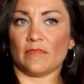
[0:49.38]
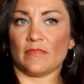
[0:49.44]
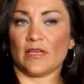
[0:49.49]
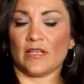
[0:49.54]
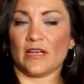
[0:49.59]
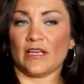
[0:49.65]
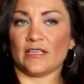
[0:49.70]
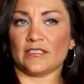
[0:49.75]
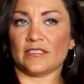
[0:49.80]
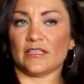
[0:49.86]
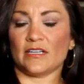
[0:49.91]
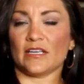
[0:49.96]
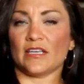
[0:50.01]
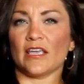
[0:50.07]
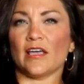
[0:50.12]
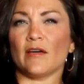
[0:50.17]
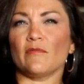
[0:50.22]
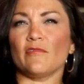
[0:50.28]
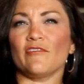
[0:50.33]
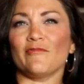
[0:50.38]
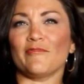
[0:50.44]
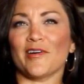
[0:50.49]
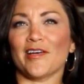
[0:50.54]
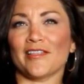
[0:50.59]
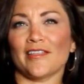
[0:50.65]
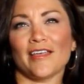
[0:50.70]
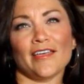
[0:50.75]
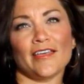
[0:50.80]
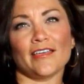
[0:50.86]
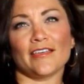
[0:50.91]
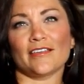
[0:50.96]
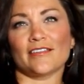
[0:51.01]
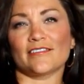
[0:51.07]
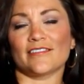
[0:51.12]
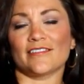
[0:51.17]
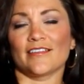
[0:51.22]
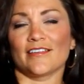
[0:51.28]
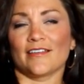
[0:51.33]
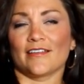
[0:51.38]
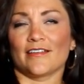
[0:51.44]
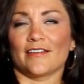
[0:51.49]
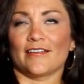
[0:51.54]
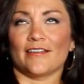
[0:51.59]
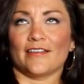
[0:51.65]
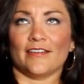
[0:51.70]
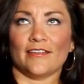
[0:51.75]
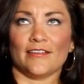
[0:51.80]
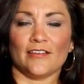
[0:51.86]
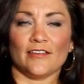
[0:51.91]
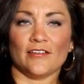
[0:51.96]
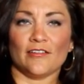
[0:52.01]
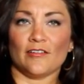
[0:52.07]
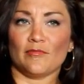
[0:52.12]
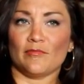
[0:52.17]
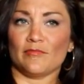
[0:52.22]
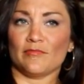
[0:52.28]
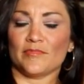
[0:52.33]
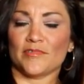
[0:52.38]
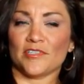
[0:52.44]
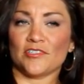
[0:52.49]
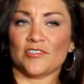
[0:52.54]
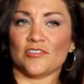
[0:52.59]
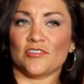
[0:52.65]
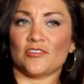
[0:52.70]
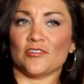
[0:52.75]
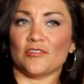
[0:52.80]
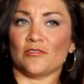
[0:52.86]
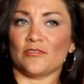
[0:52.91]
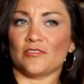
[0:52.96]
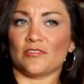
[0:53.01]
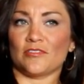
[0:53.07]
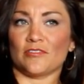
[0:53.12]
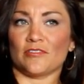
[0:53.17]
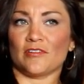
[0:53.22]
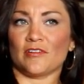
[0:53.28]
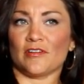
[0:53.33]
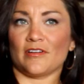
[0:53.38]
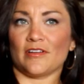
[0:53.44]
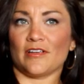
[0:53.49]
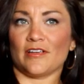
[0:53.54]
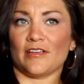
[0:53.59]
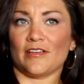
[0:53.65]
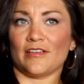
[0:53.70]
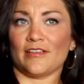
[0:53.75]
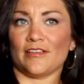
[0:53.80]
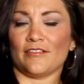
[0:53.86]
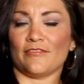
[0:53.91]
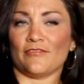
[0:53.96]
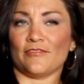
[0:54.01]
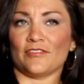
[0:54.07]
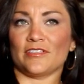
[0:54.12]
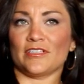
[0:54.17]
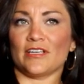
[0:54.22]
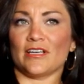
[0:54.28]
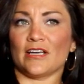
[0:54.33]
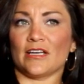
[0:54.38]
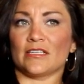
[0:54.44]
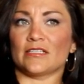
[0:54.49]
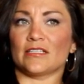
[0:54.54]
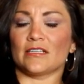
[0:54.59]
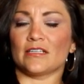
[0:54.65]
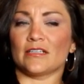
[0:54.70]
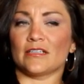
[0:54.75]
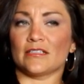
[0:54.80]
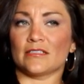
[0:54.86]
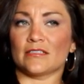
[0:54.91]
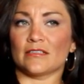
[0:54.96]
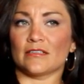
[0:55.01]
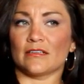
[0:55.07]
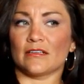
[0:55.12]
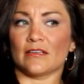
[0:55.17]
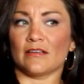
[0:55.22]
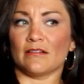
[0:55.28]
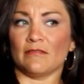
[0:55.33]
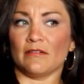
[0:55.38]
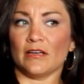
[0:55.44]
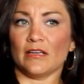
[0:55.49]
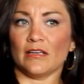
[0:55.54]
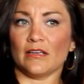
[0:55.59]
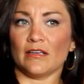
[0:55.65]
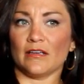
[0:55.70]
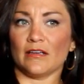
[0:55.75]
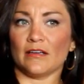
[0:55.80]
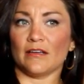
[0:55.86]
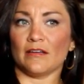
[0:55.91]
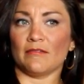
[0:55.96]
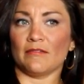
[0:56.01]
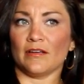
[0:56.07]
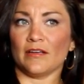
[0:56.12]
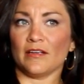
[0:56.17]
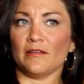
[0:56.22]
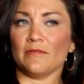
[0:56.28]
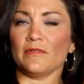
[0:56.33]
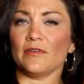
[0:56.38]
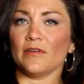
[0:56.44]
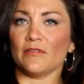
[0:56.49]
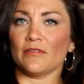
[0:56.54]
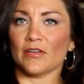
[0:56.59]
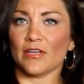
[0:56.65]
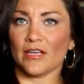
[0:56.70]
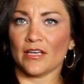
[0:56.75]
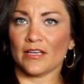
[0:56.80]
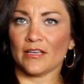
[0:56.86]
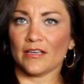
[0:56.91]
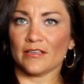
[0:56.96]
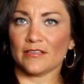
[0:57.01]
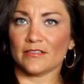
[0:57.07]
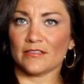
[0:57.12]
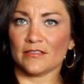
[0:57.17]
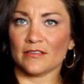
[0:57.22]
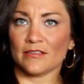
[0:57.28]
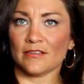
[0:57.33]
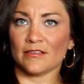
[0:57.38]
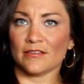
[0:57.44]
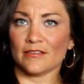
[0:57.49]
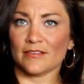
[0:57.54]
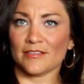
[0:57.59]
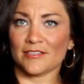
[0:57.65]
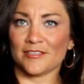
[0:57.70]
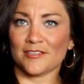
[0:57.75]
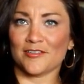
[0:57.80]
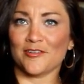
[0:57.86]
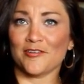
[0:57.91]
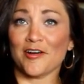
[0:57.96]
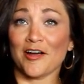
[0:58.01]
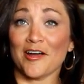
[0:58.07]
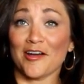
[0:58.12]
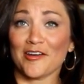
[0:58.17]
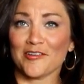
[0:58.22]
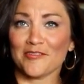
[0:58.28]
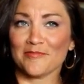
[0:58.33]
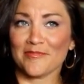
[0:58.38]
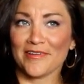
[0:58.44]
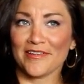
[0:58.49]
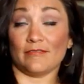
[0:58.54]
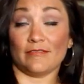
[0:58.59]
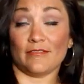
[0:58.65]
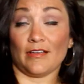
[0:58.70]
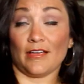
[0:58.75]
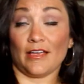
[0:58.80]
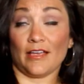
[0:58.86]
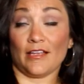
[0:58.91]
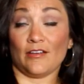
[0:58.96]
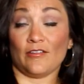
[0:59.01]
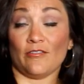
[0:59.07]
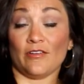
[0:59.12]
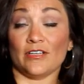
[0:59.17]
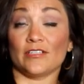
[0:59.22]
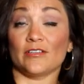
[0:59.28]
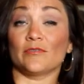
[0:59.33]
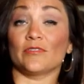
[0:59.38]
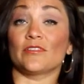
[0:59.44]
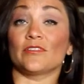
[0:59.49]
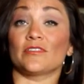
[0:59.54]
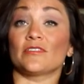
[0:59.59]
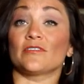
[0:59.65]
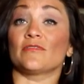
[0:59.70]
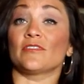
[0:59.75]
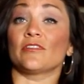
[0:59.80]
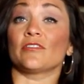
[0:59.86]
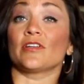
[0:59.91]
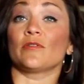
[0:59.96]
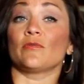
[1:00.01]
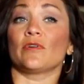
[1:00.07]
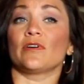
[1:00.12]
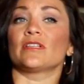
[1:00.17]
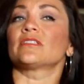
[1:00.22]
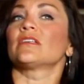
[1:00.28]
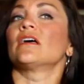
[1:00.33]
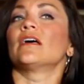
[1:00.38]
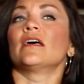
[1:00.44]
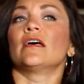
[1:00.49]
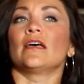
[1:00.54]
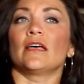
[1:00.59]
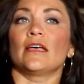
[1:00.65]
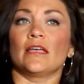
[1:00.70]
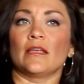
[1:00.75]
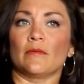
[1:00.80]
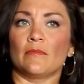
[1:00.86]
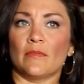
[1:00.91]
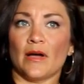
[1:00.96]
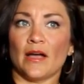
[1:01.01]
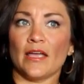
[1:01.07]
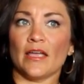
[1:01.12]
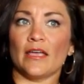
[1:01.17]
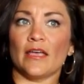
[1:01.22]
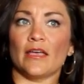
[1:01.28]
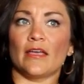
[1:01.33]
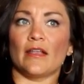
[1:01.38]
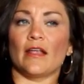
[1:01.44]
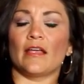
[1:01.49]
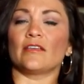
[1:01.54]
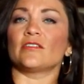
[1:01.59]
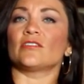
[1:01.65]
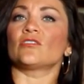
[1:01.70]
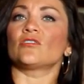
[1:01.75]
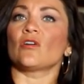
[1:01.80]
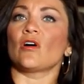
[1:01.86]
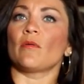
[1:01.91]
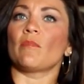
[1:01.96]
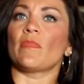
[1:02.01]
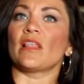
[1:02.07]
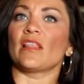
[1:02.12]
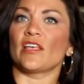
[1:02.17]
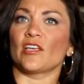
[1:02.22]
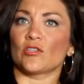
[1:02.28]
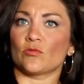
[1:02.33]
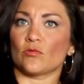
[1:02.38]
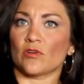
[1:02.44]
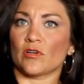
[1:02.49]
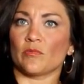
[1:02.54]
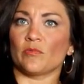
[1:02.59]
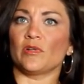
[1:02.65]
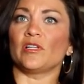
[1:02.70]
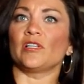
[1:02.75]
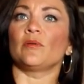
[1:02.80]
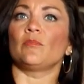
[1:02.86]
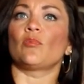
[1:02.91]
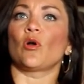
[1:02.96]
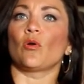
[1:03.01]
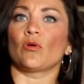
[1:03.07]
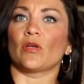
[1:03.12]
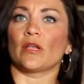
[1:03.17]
And I said, I can't move my legs. And I'm such a jokester. The first thing I said is, am I going to be okay to do Ironman? I had no idea what the severity was. In my head, I just thought my legs were completely broken.